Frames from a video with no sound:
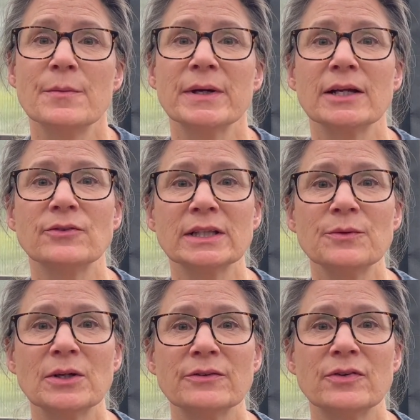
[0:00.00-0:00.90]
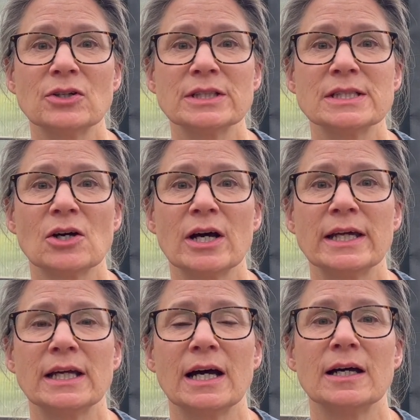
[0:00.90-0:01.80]
but I really want to focus
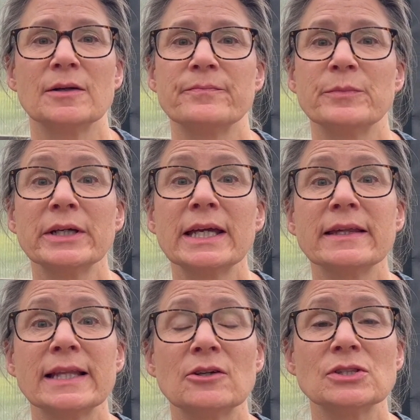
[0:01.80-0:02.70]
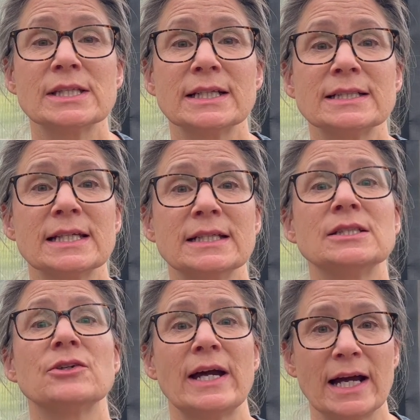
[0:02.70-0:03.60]
on bringing those things
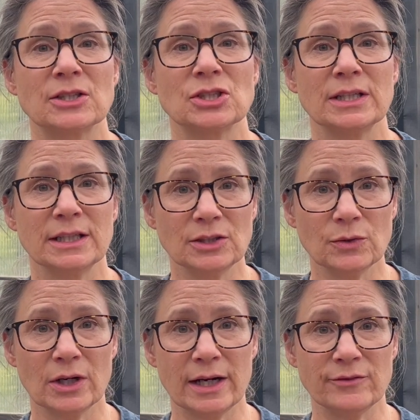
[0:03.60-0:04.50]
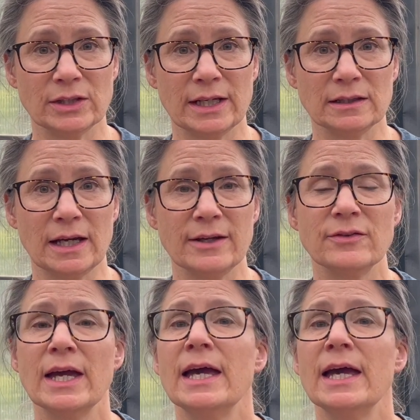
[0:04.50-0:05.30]
into action, into our everyday life.